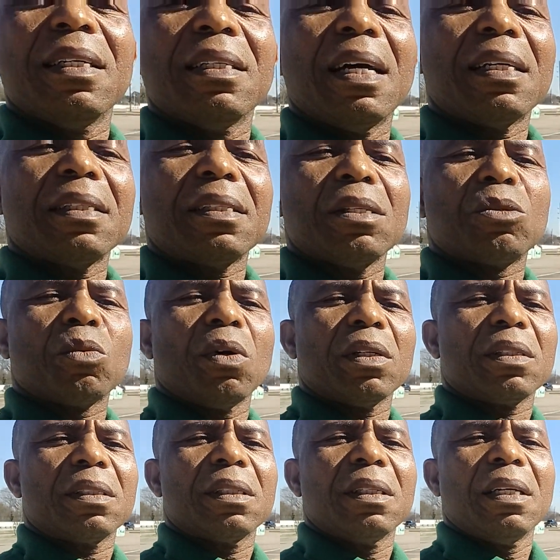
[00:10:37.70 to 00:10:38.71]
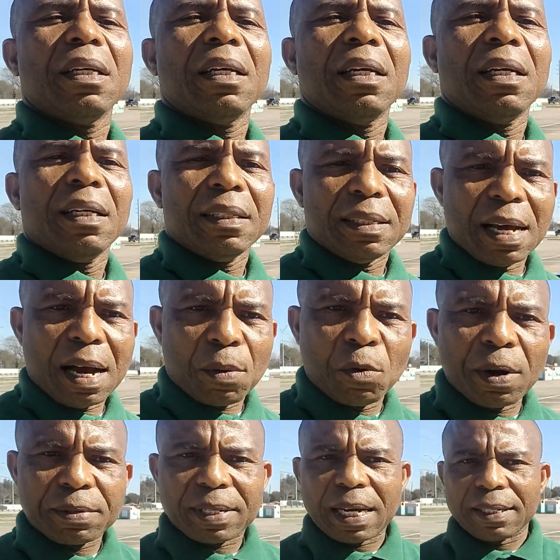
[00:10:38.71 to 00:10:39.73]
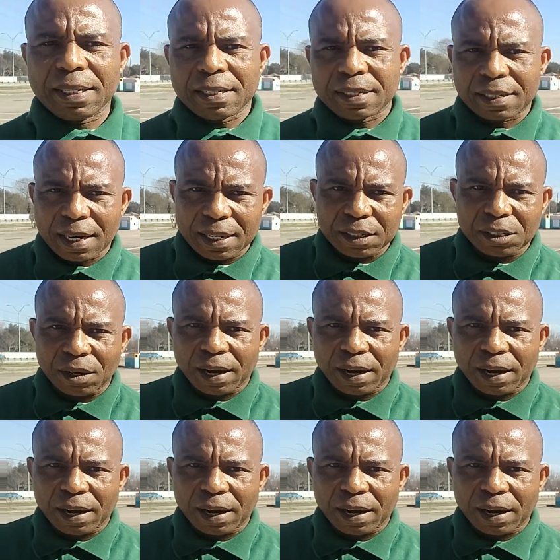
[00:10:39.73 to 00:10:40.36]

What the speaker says: that is what that website is trying to